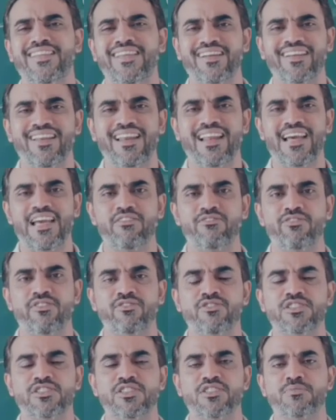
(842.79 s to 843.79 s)
life,
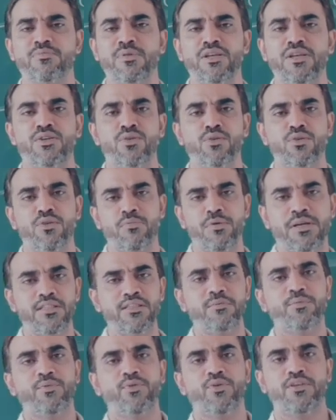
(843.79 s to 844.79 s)
which is being told by the
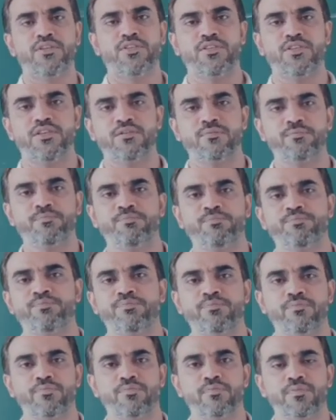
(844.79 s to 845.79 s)
poet here.
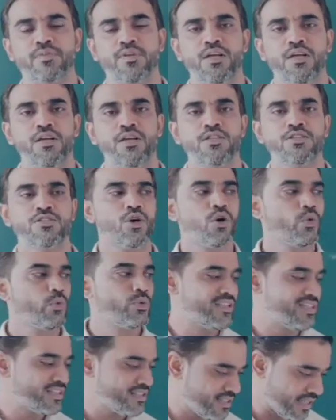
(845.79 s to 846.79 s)
So,
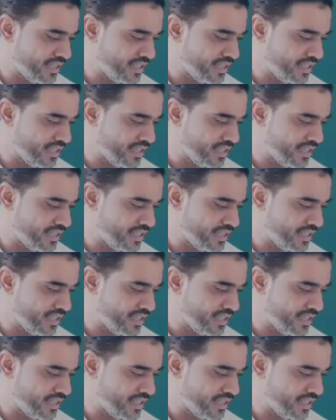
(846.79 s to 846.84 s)
with this I